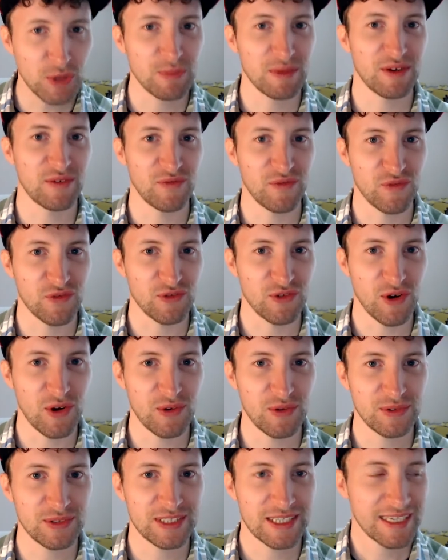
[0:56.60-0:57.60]

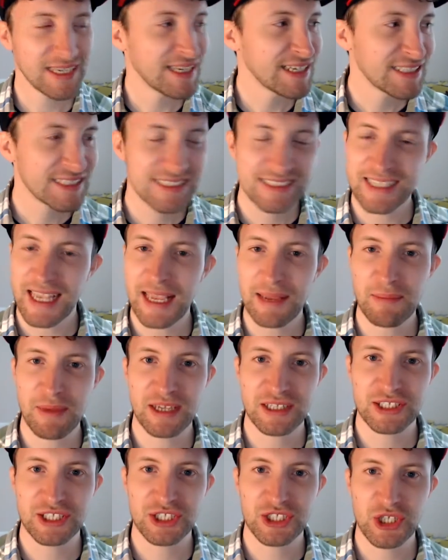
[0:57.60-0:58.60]
fruit. Same
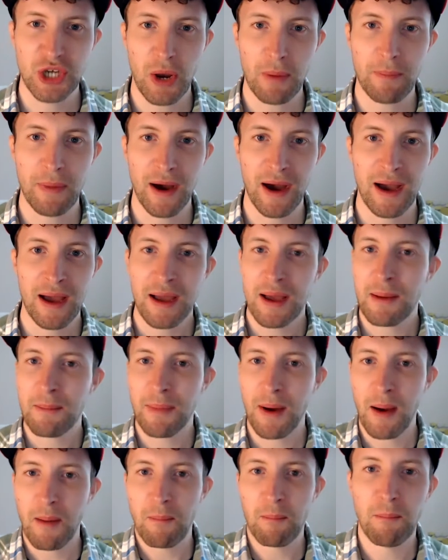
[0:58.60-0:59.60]
as Chopper,
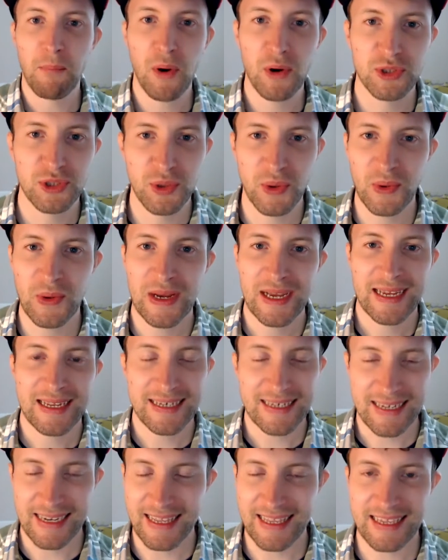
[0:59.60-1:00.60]
but model
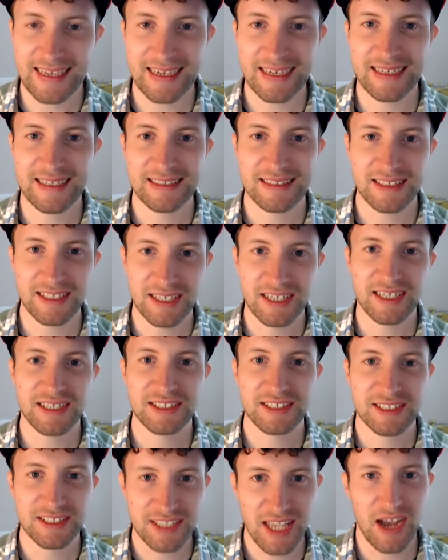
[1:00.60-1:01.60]
Nika, the
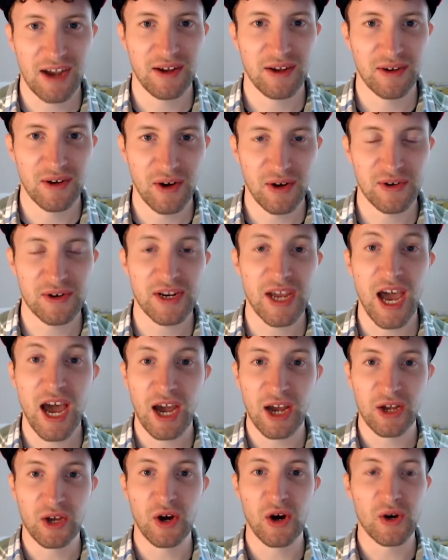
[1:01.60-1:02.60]
sun god,
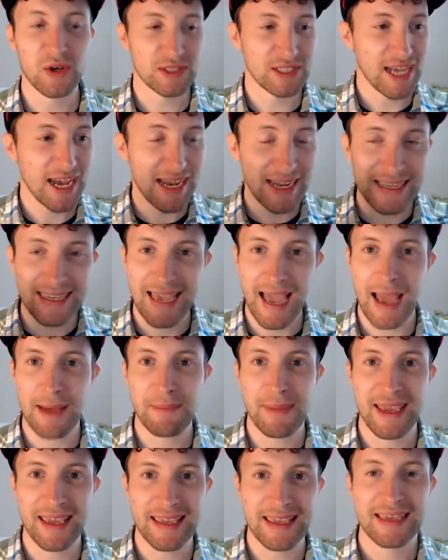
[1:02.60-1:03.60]
a god.
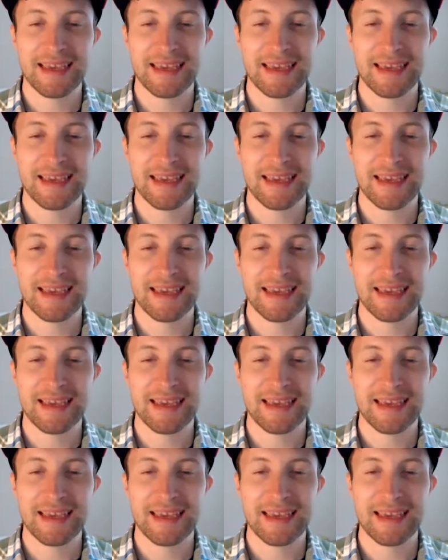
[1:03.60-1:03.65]
Kami